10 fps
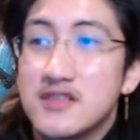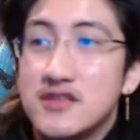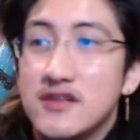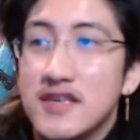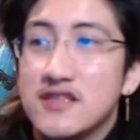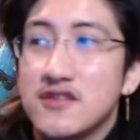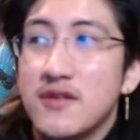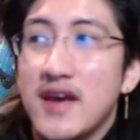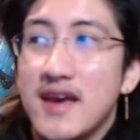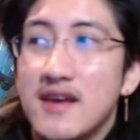So let's go
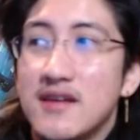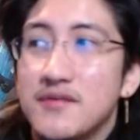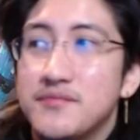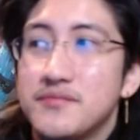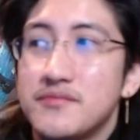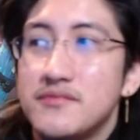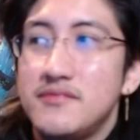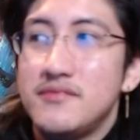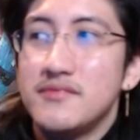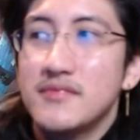ahead
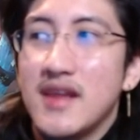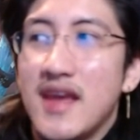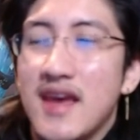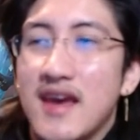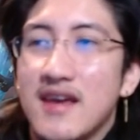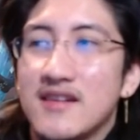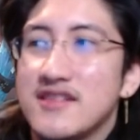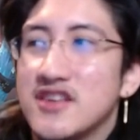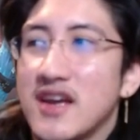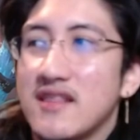and
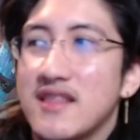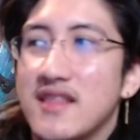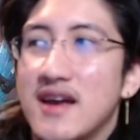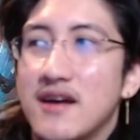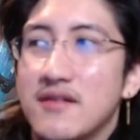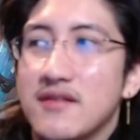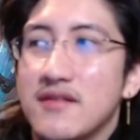check that out.